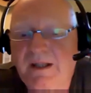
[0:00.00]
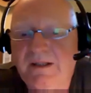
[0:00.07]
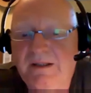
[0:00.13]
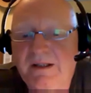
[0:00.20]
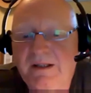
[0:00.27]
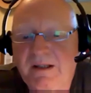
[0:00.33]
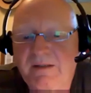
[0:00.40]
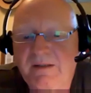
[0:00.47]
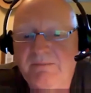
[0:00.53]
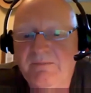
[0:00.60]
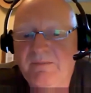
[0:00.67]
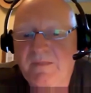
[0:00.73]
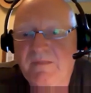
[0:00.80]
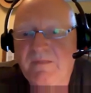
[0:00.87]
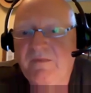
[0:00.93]
I'm
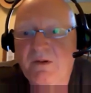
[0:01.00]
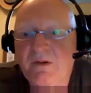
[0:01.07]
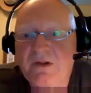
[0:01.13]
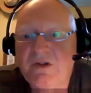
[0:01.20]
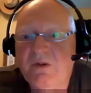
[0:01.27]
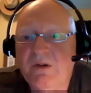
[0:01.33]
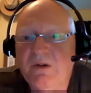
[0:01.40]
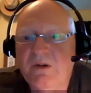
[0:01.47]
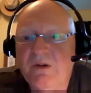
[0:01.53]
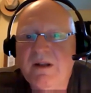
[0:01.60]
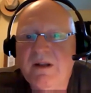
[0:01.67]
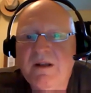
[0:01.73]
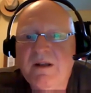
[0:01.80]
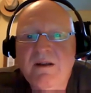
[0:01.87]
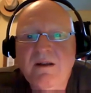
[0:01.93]
very sorry.
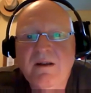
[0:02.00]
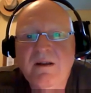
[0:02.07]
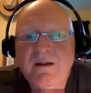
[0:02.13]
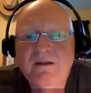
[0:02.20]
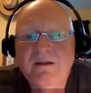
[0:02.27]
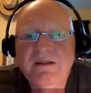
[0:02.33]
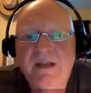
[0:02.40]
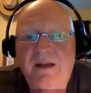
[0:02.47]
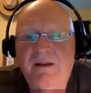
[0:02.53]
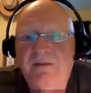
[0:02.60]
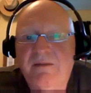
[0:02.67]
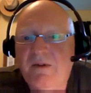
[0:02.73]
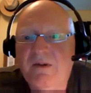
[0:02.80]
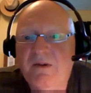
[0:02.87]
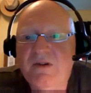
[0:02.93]
Yeah, I'm
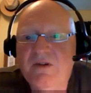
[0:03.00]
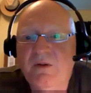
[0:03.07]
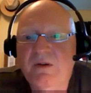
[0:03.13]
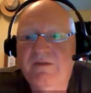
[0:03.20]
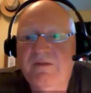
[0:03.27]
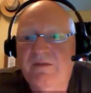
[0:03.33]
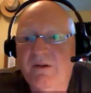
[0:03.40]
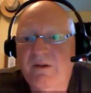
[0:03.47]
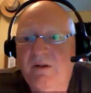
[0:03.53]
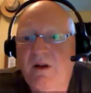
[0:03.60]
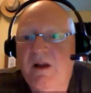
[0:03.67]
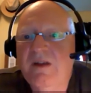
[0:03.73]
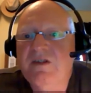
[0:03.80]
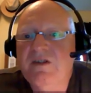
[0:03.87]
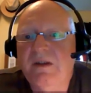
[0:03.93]
very sorry for your
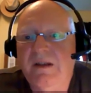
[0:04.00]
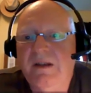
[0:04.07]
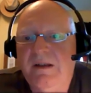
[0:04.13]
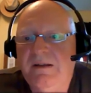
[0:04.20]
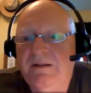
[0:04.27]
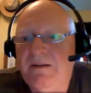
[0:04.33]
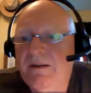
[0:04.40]
loss, and